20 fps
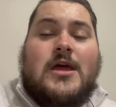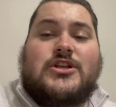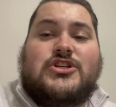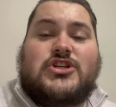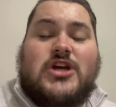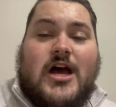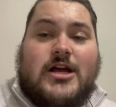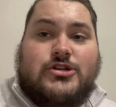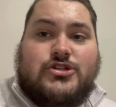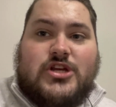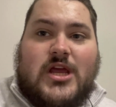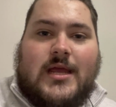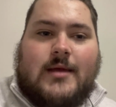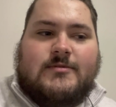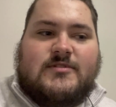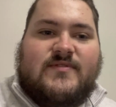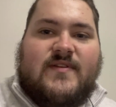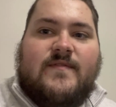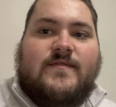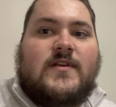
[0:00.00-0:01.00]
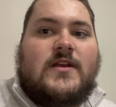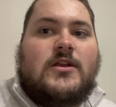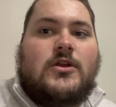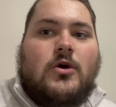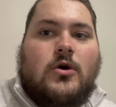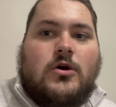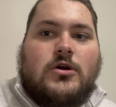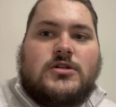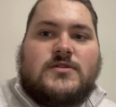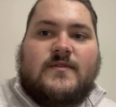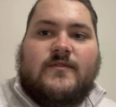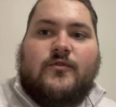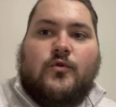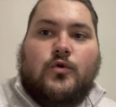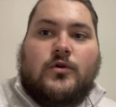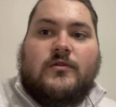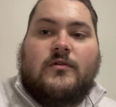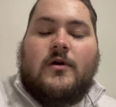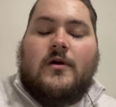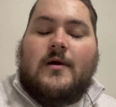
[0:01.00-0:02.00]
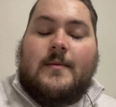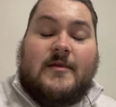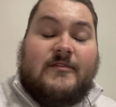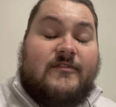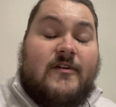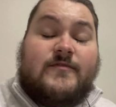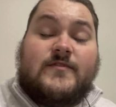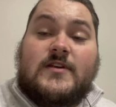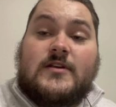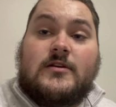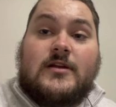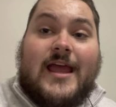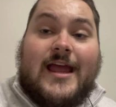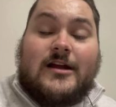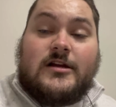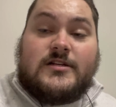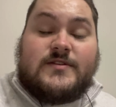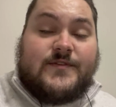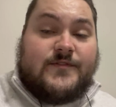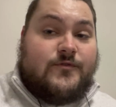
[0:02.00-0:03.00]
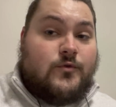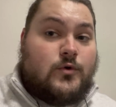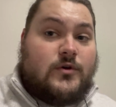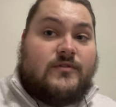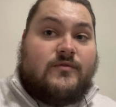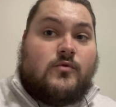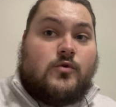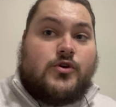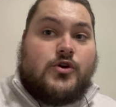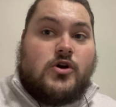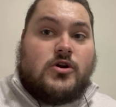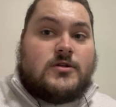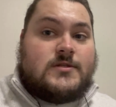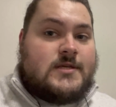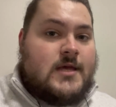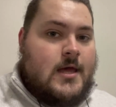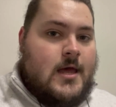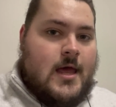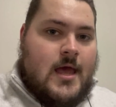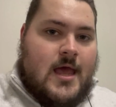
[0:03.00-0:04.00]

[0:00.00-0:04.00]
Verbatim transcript: Josh Jacobs, 15 yards for 40, I mean, 15 carries for 44 yards.